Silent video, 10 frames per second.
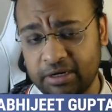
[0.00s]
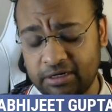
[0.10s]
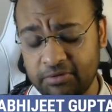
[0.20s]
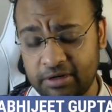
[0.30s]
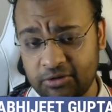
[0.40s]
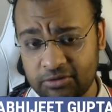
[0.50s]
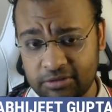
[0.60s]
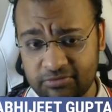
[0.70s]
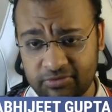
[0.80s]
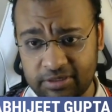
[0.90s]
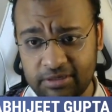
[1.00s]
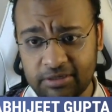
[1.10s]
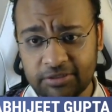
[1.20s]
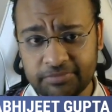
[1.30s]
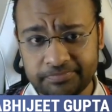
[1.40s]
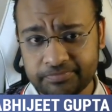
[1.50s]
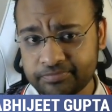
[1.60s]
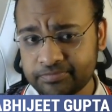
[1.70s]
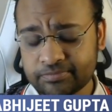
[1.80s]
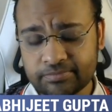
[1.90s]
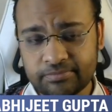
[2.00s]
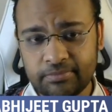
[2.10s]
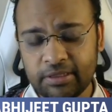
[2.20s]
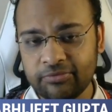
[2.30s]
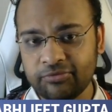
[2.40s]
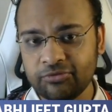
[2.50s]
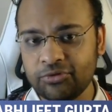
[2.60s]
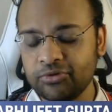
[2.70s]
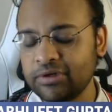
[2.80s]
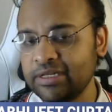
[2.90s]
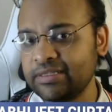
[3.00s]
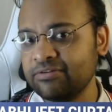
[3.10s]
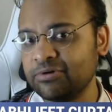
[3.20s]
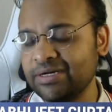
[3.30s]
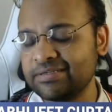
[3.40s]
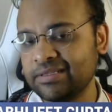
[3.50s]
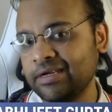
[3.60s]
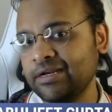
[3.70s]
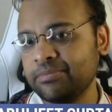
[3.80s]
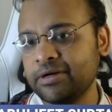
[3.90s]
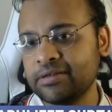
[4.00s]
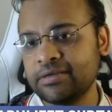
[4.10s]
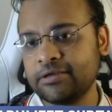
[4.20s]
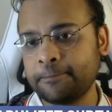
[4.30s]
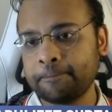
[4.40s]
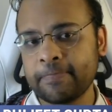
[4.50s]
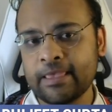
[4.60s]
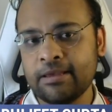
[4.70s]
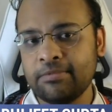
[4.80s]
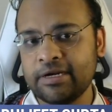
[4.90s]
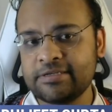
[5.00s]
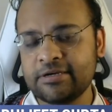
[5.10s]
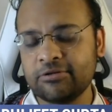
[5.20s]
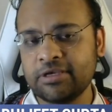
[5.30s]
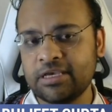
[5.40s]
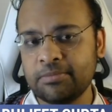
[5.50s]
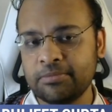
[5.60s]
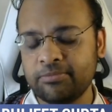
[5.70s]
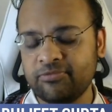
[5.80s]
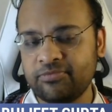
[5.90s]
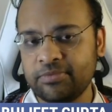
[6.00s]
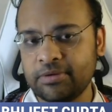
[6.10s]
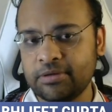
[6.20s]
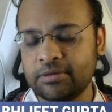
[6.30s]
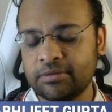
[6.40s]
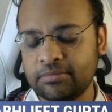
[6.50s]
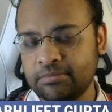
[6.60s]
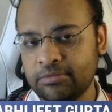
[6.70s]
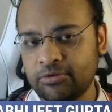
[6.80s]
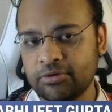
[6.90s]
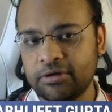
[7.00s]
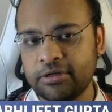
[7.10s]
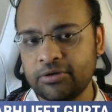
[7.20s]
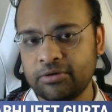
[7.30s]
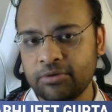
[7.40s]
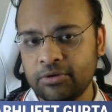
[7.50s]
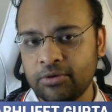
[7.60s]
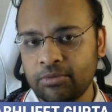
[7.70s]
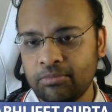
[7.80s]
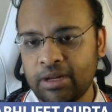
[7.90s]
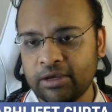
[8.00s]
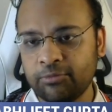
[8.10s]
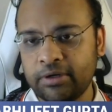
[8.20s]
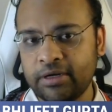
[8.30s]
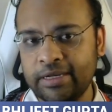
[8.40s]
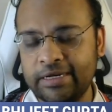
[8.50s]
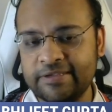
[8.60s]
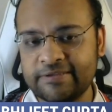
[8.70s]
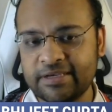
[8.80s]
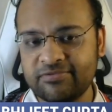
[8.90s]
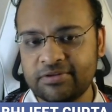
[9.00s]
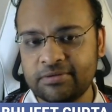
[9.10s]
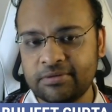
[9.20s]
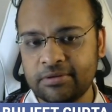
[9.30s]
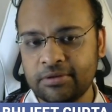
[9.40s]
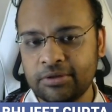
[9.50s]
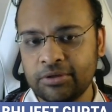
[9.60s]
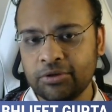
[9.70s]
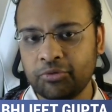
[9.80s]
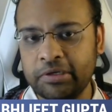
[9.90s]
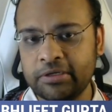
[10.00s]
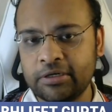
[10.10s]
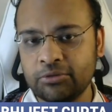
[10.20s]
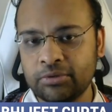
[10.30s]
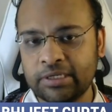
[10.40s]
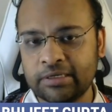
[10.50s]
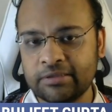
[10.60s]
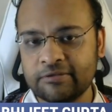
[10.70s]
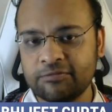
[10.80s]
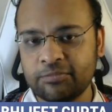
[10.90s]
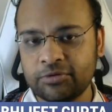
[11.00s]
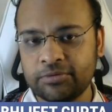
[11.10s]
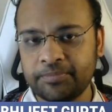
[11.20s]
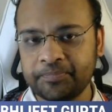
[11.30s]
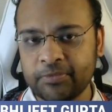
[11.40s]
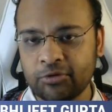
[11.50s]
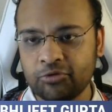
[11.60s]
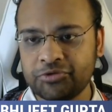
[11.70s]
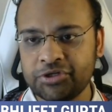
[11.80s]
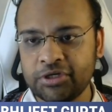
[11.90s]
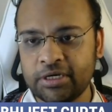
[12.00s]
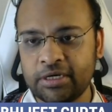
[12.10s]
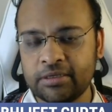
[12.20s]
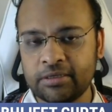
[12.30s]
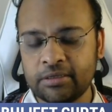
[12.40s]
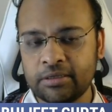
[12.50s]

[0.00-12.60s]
activating on this file. So overall, I think white is slightly better here. Let's see how the game, continue. Black went 97, queen d2 attacking this pawn, rook g8,